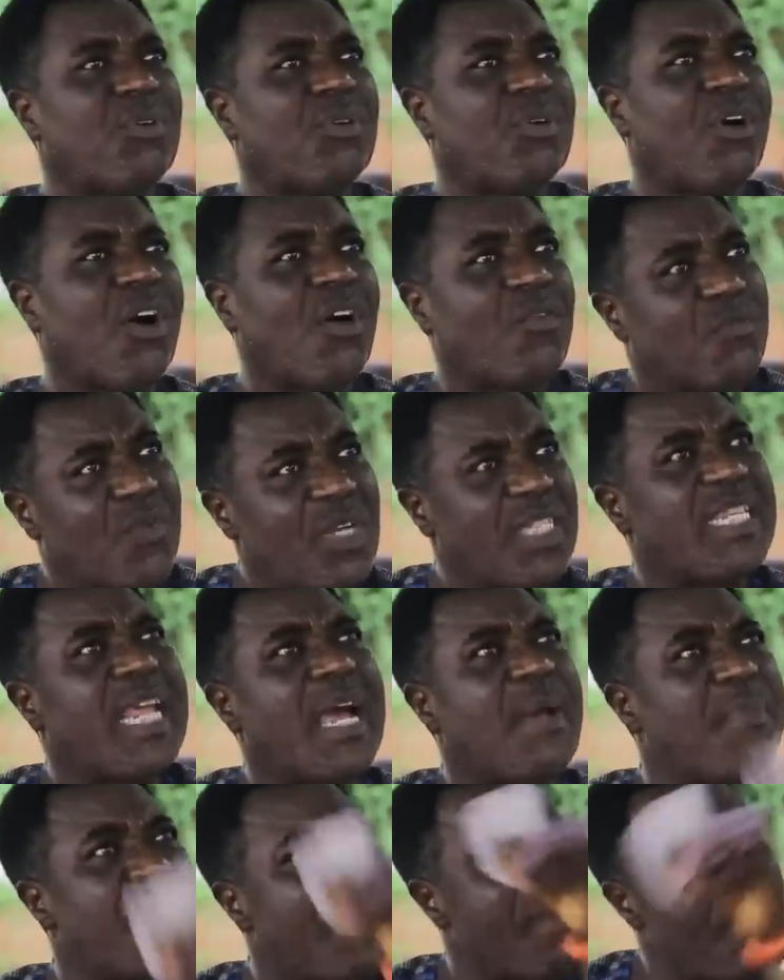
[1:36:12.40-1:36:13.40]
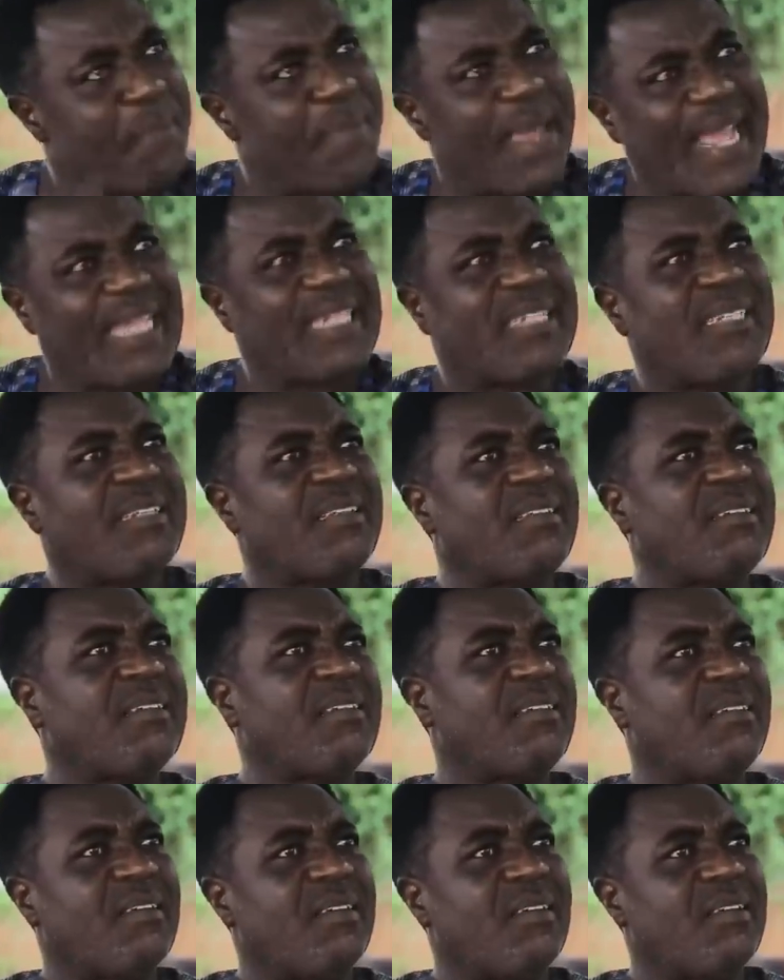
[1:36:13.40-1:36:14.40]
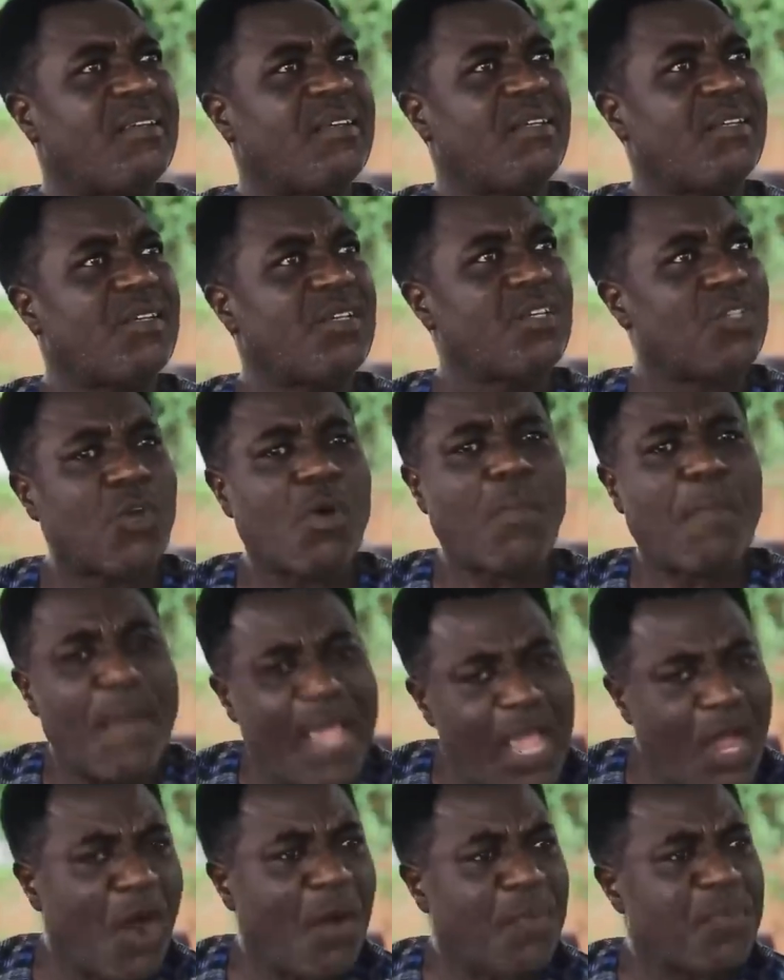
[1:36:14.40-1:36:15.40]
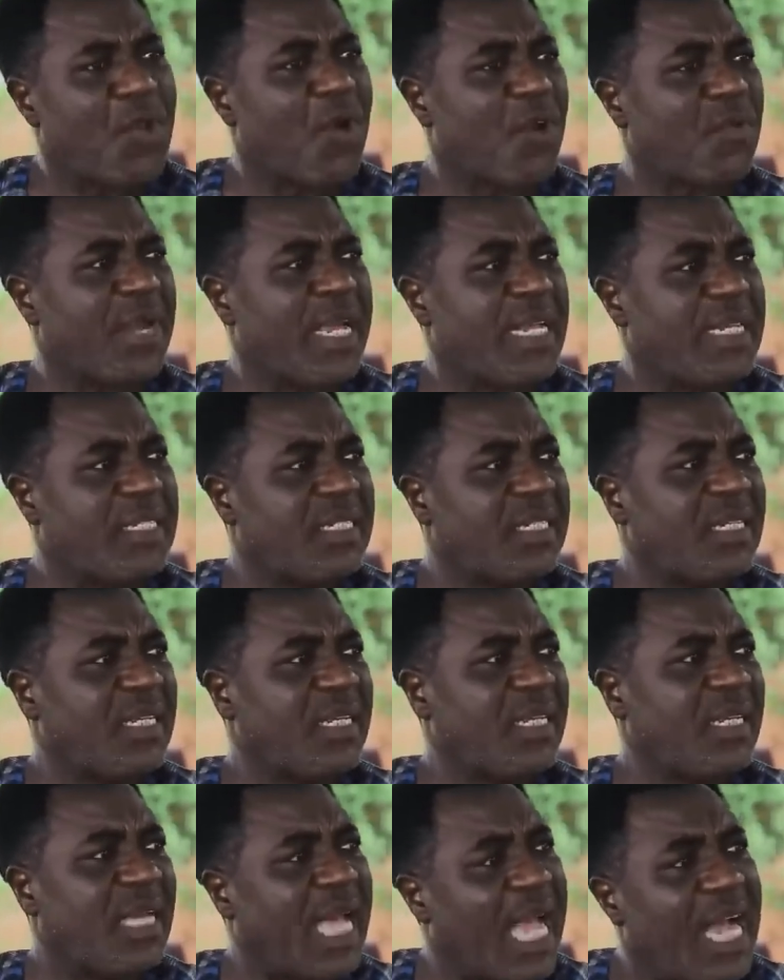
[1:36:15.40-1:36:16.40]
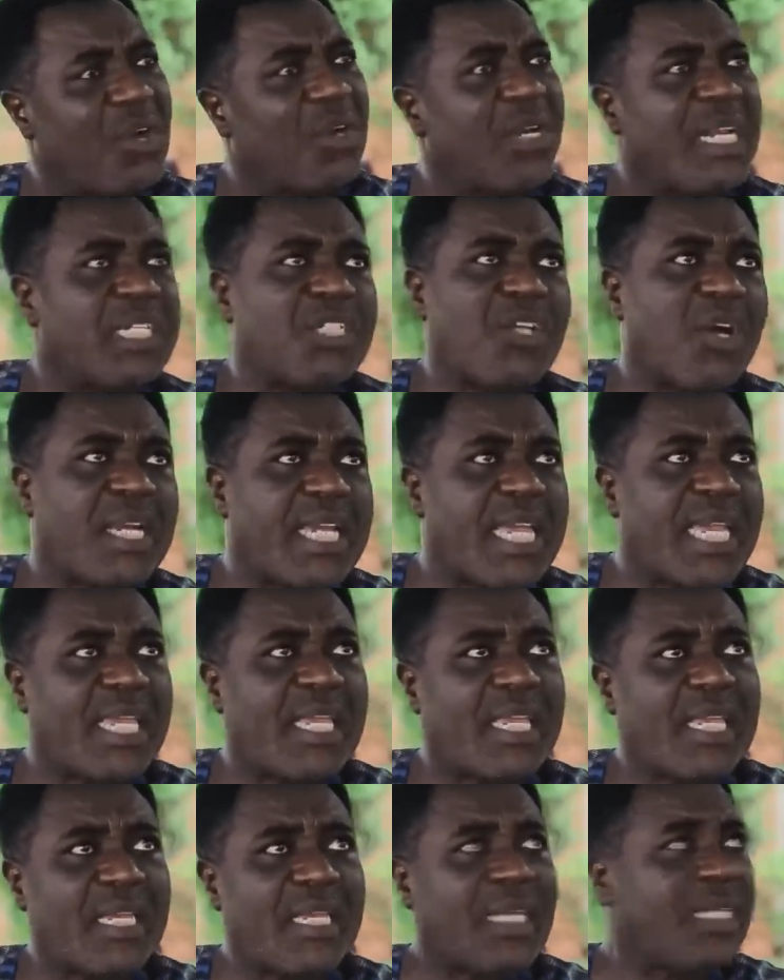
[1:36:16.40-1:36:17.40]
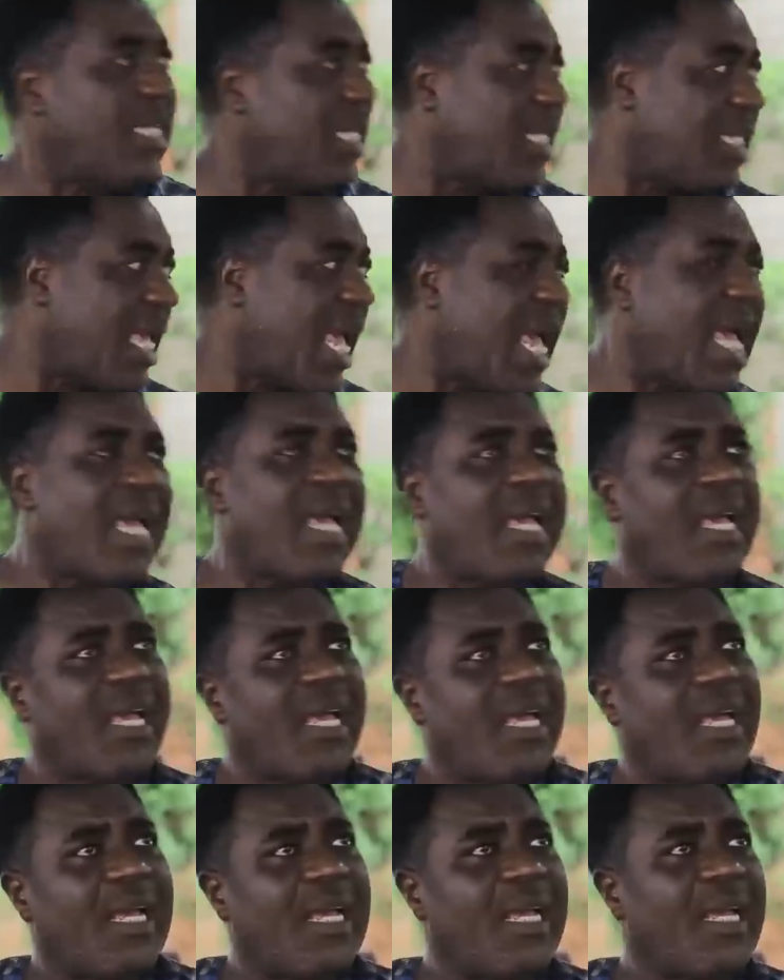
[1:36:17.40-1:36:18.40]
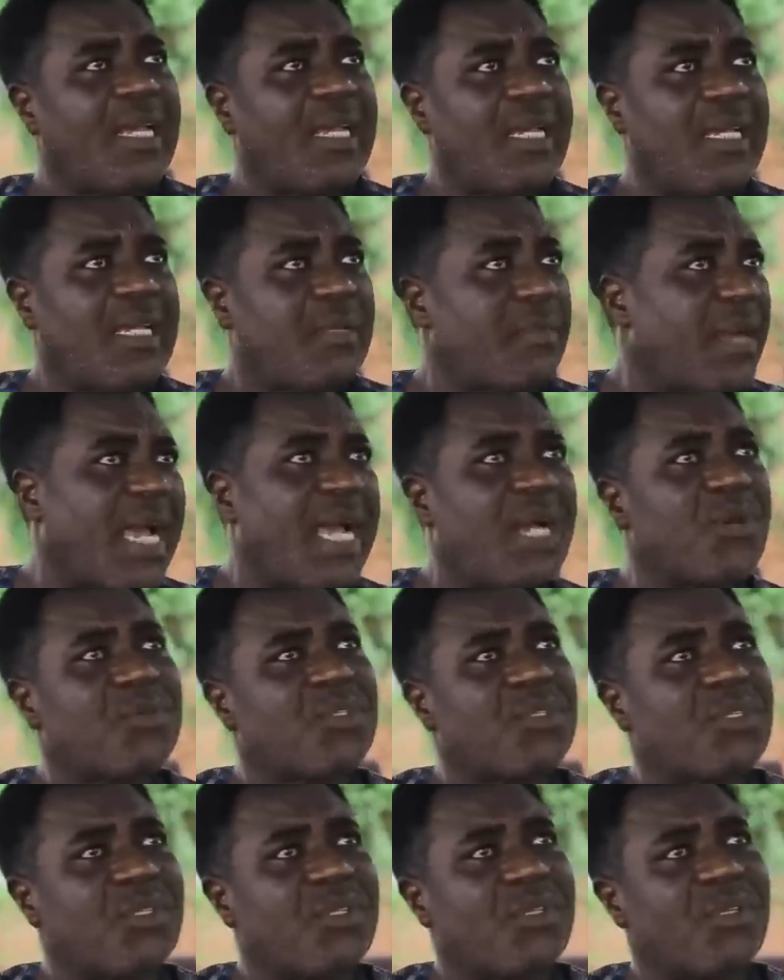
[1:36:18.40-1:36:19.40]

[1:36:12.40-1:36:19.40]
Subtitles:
of which they are being paid. So pay up your rent and collect your key. It is here, in my house.